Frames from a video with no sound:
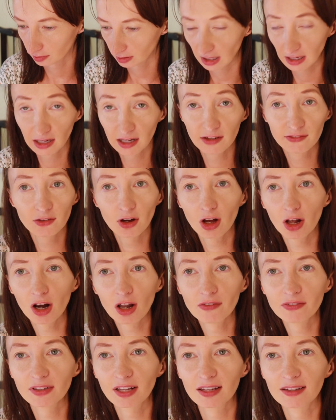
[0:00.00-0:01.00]
I have
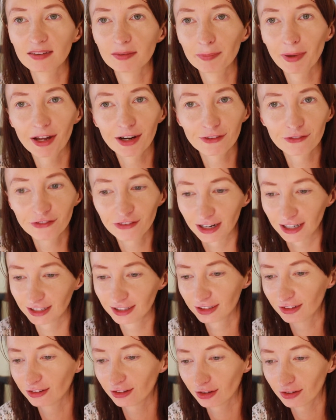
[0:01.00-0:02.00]
all of this. Perfect.
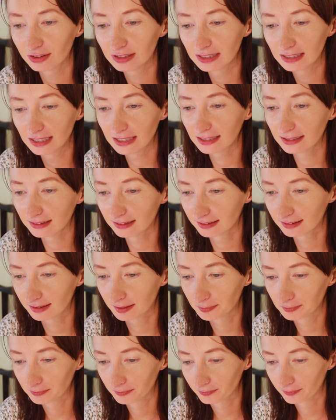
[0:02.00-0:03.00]
So it is
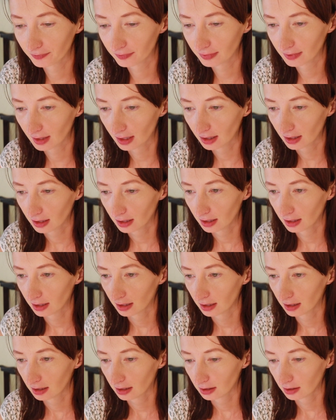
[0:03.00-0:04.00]

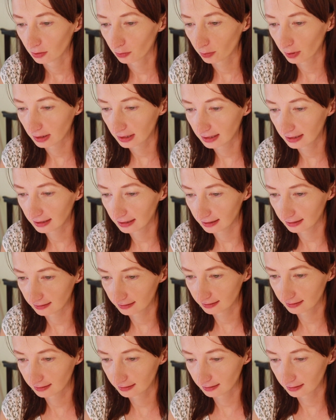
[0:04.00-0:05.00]
what it
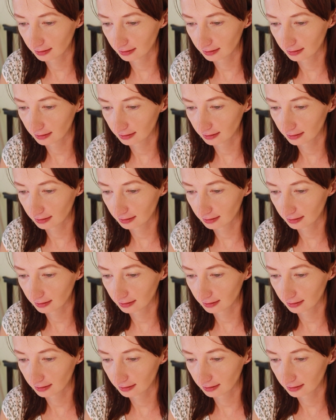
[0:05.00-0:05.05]
is.